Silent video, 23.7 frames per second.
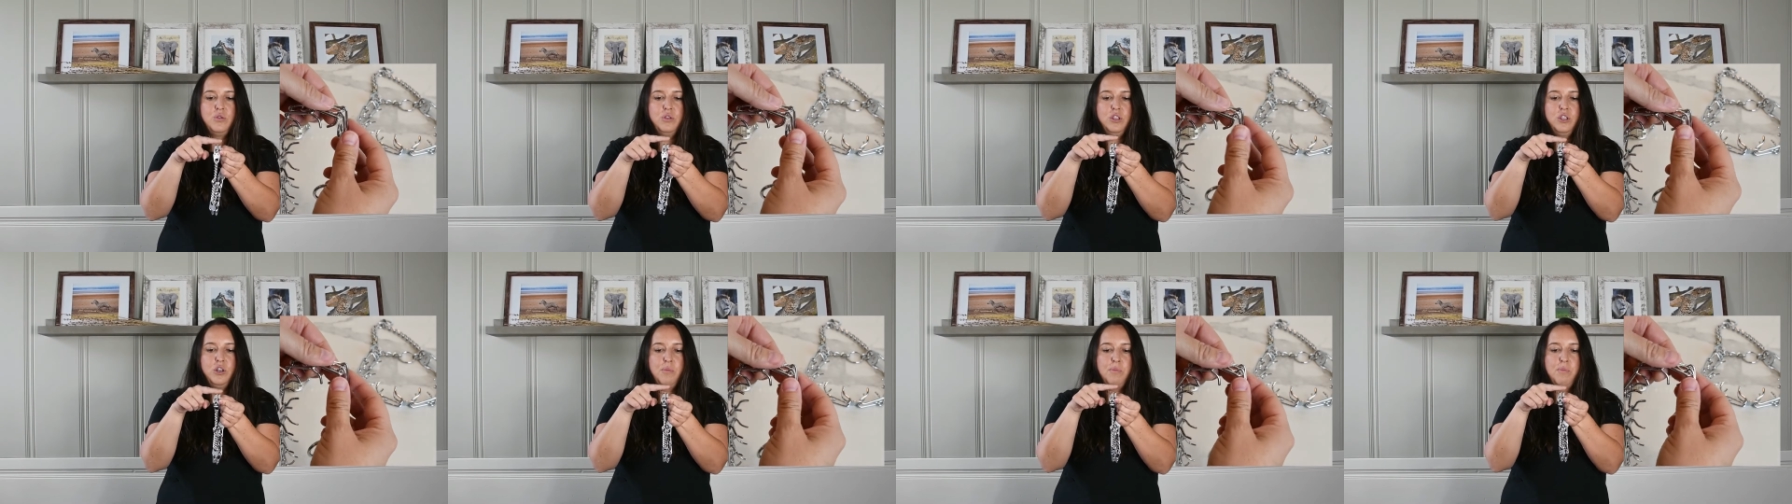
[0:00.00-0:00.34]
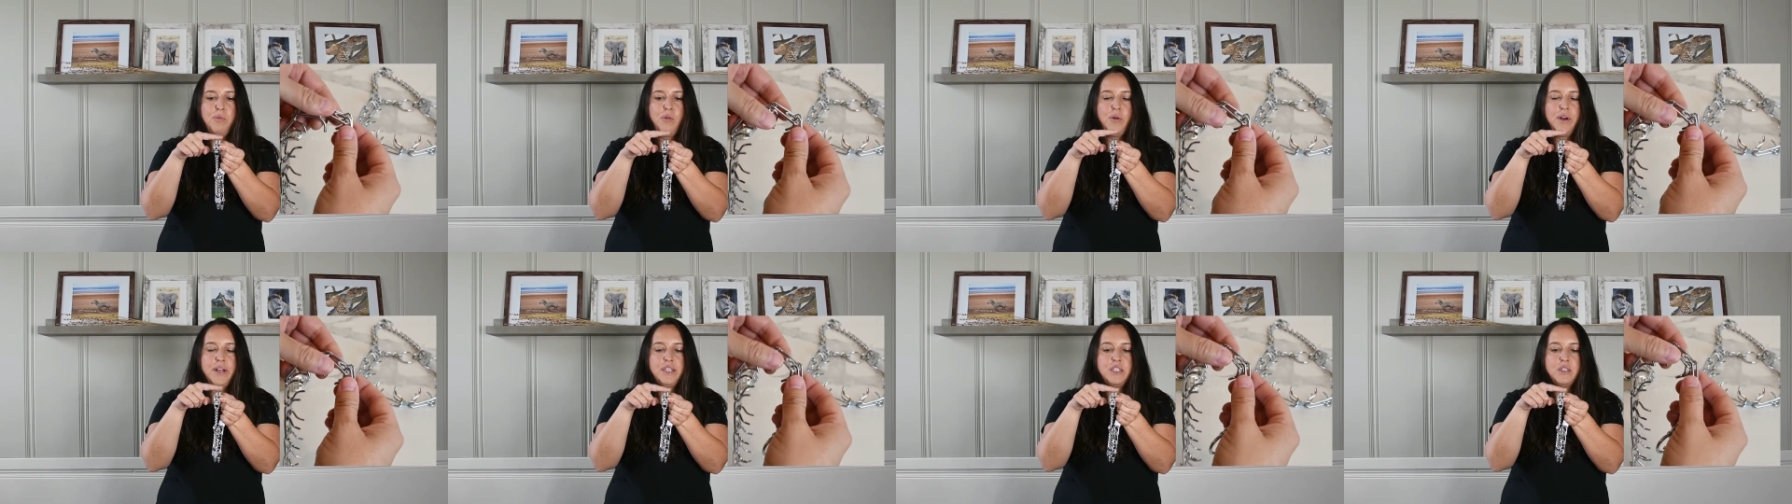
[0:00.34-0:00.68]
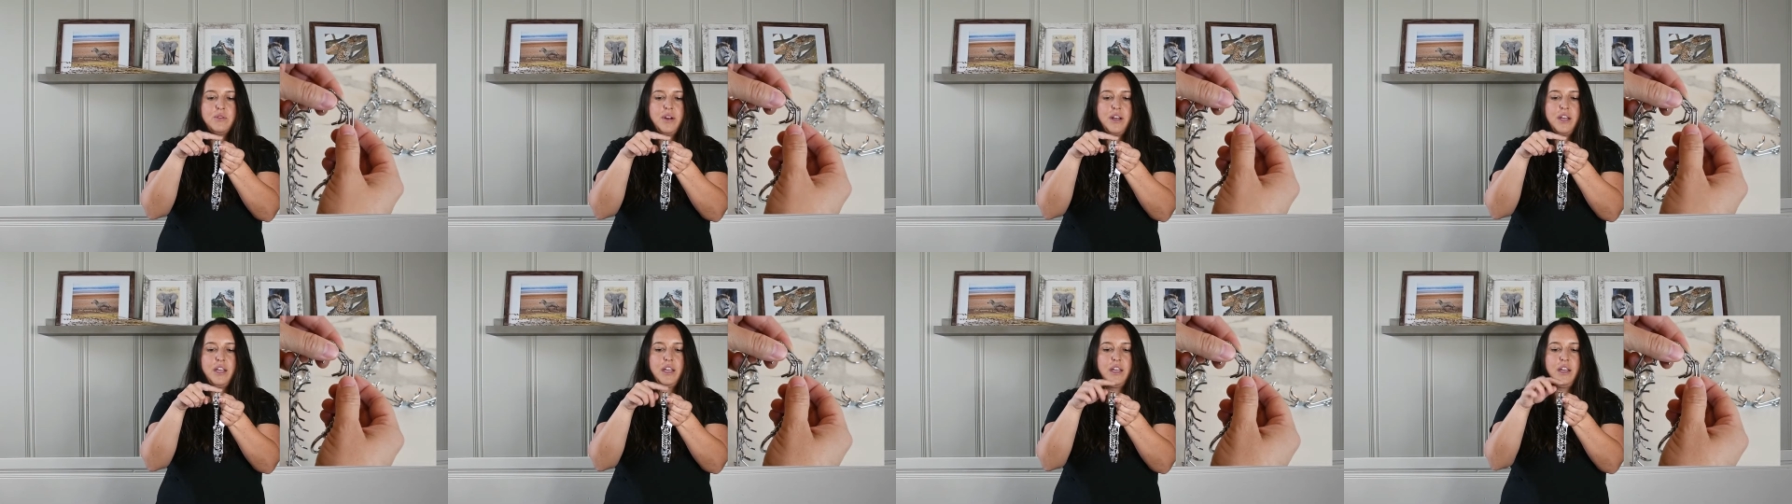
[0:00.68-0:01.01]
little points
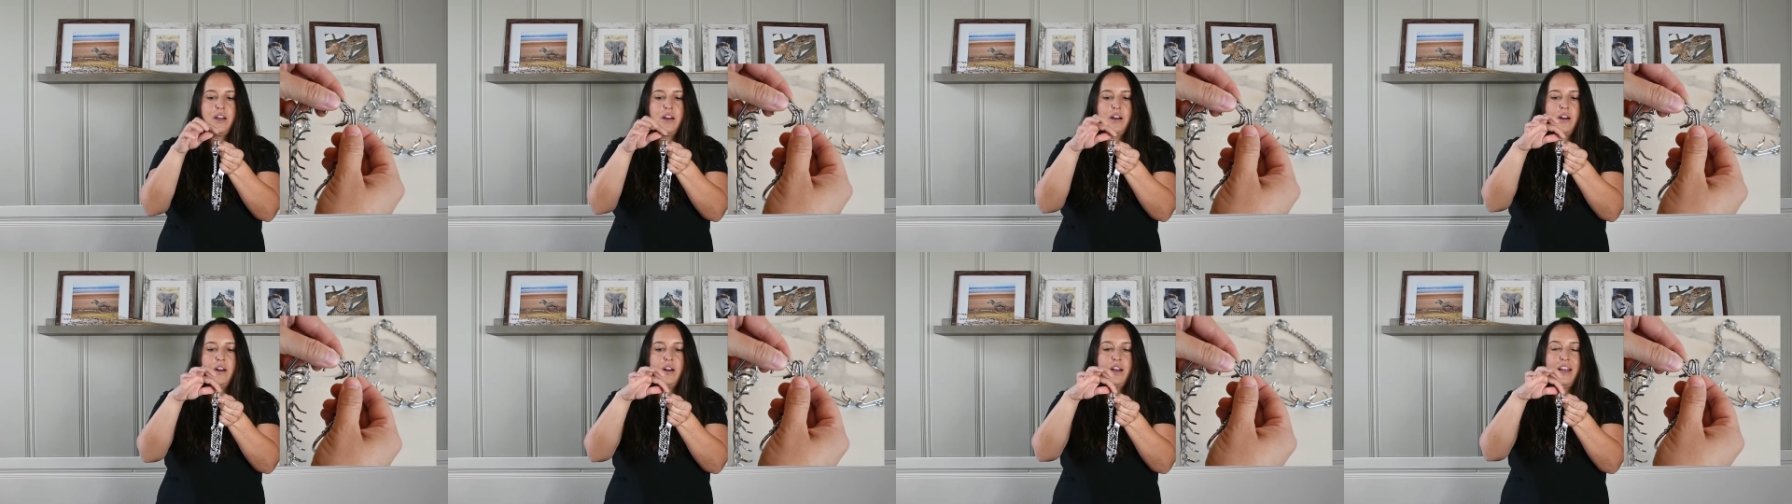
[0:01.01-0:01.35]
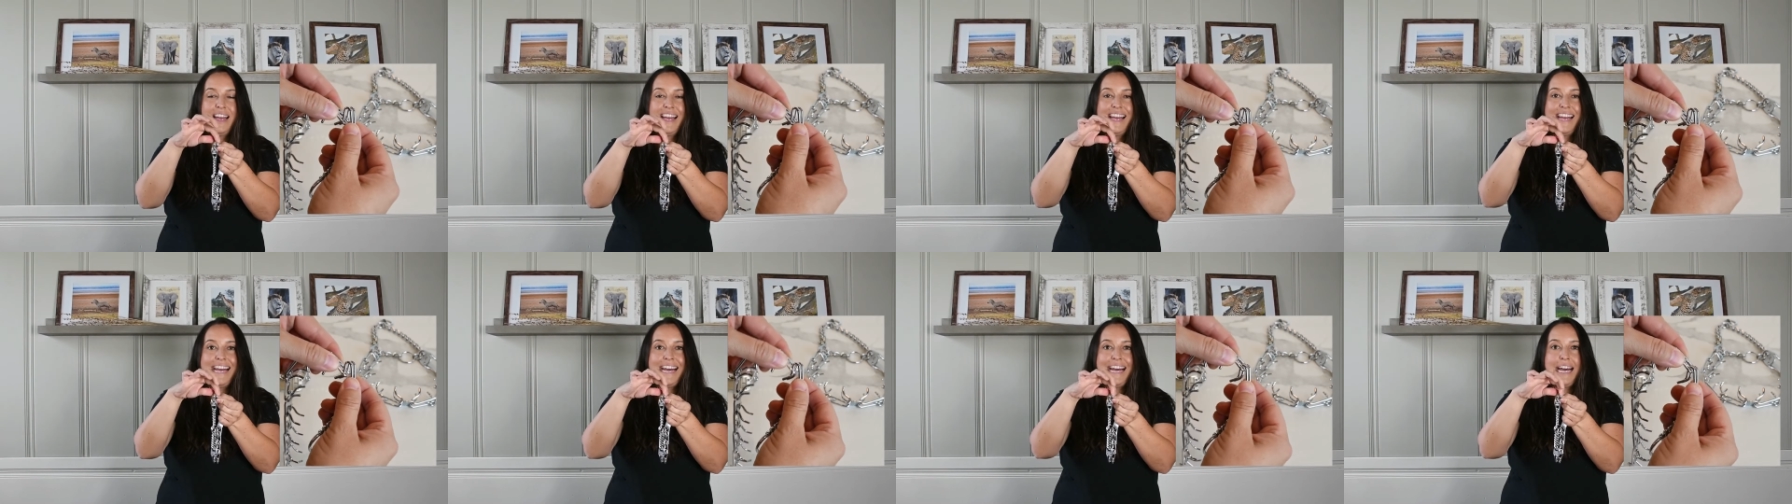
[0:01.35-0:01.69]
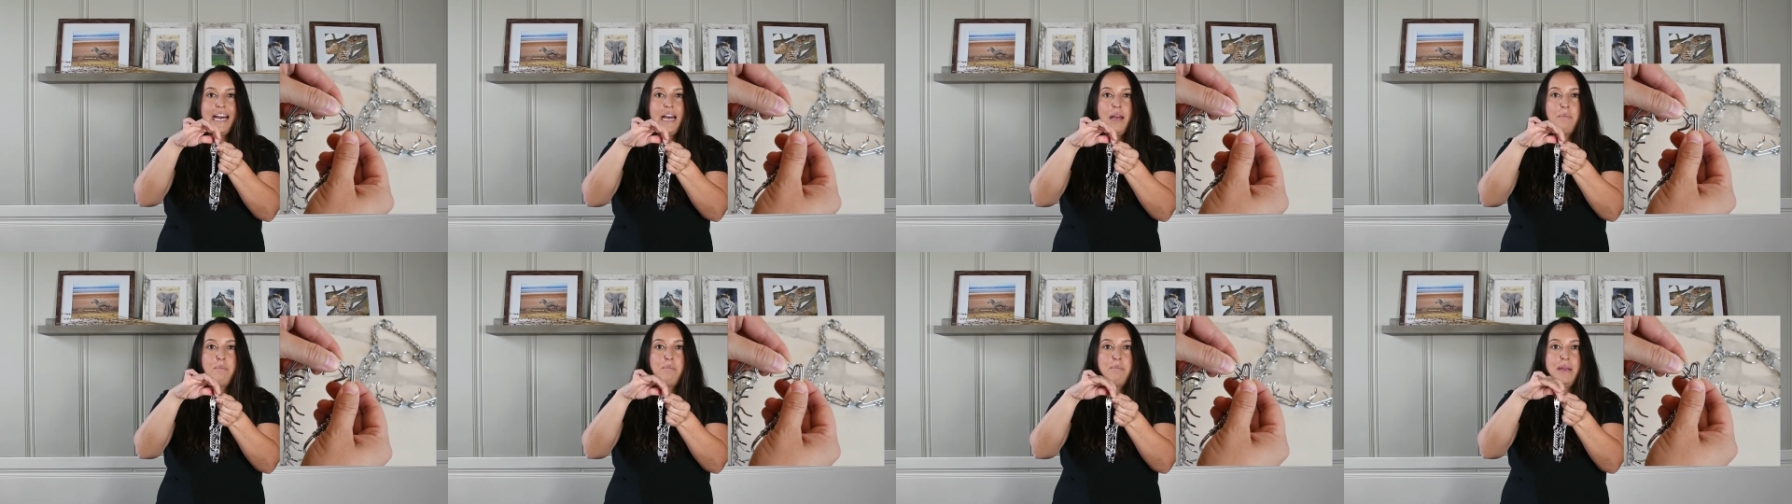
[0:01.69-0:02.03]
right here.
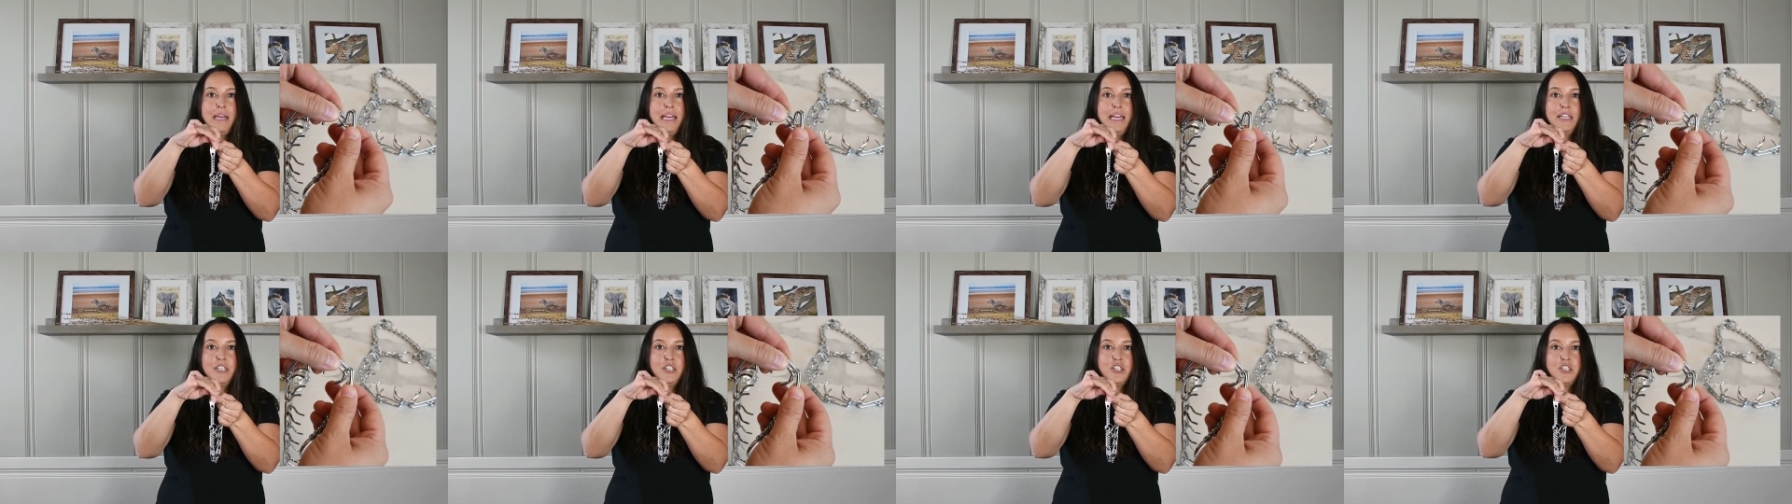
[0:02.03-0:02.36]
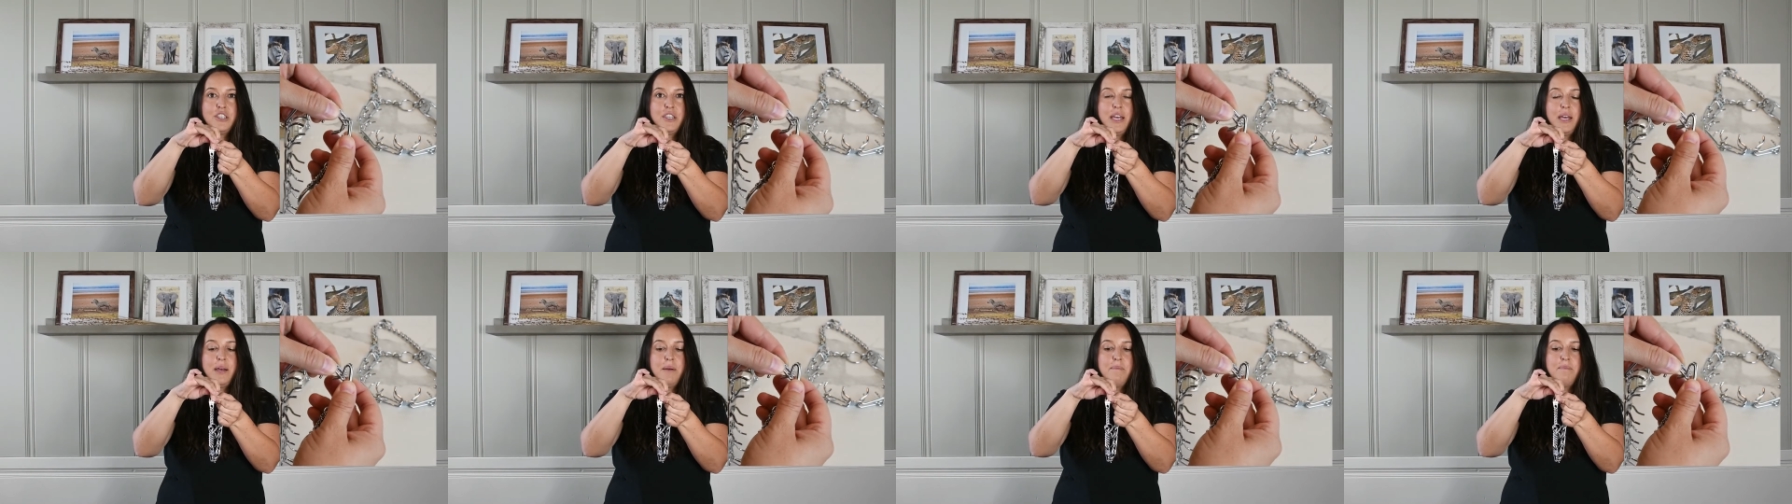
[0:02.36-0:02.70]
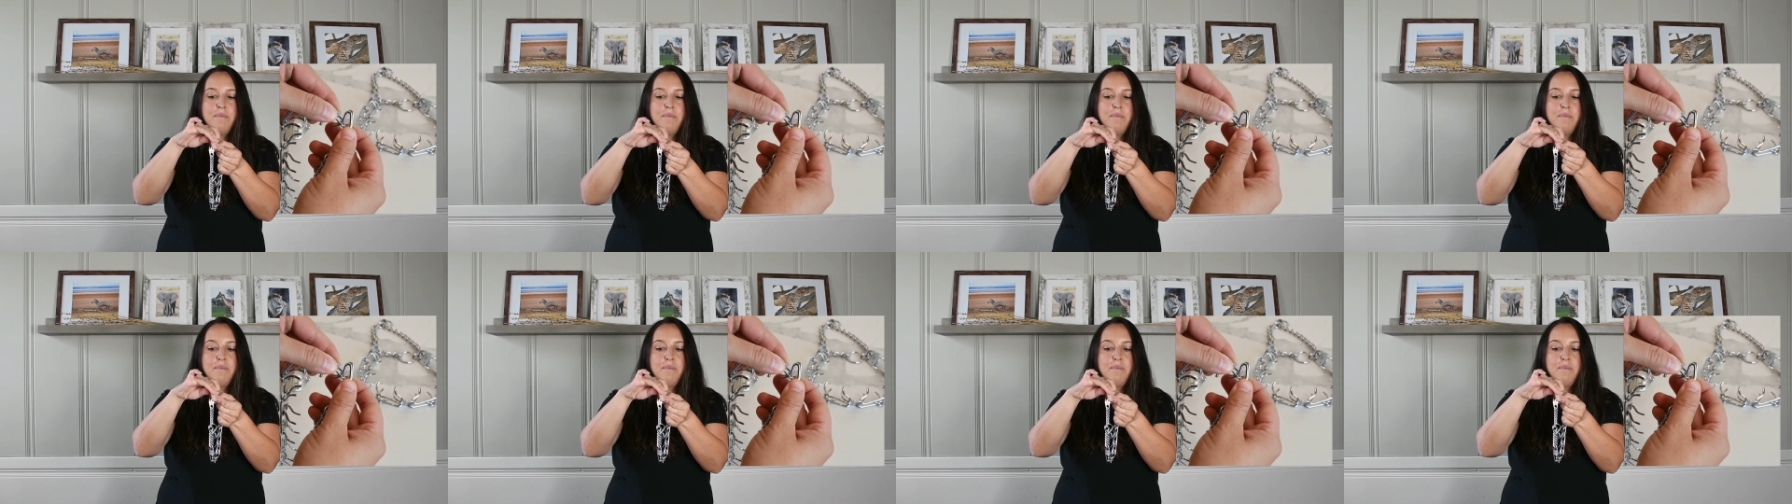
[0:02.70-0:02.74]
I pinch them,